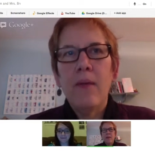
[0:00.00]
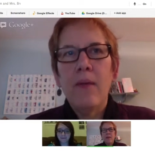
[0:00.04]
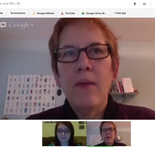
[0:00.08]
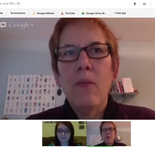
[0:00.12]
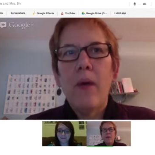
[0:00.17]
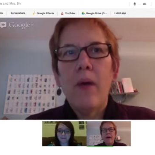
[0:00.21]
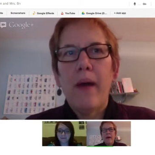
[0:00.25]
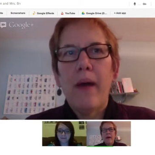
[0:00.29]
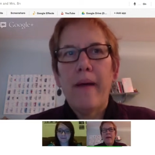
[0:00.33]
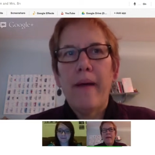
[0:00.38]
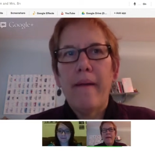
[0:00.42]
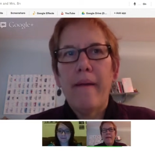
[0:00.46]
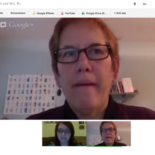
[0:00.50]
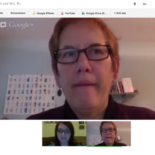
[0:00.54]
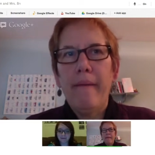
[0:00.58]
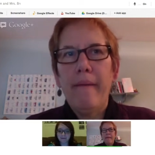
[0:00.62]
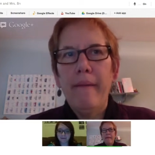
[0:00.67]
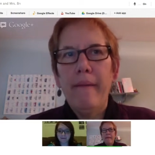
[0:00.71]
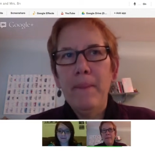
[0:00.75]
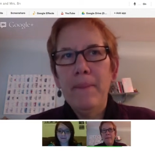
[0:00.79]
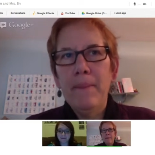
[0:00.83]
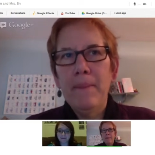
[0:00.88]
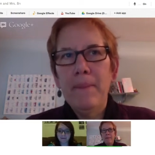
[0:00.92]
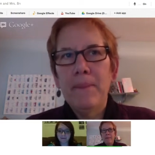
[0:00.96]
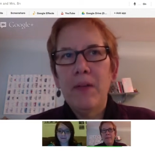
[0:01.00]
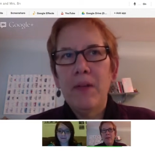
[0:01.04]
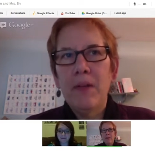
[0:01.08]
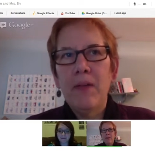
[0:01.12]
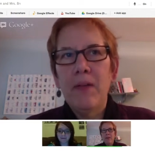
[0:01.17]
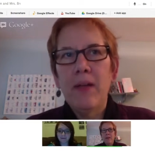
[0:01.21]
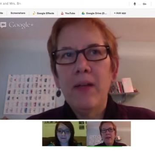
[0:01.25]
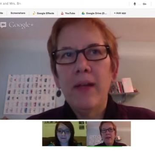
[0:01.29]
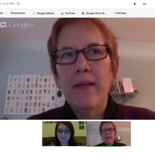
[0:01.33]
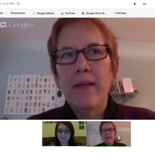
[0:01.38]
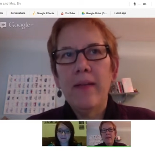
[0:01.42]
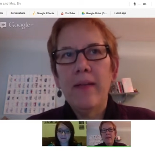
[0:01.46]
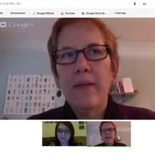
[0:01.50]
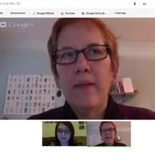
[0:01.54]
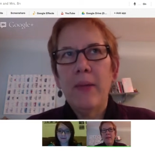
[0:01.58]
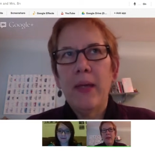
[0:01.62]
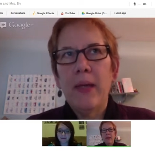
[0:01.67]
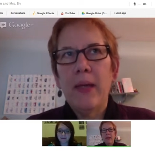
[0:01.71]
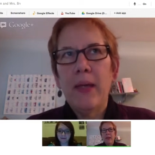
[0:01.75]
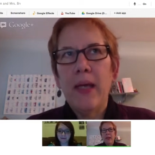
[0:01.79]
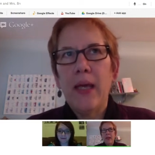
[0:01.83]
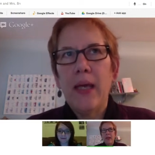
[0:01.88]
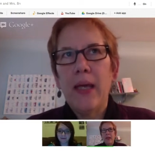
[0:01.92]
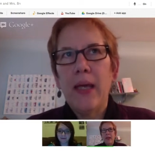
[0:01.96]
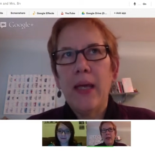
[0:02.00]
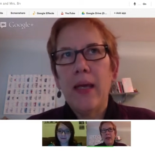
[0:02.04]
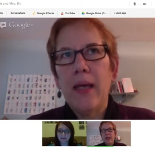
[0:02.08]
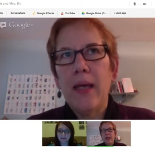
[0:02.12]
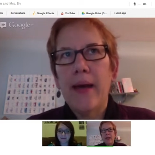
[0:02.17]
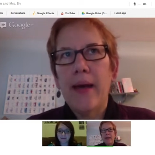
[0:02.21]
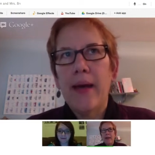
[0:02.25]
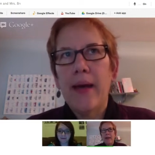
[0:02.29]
Well, you need to be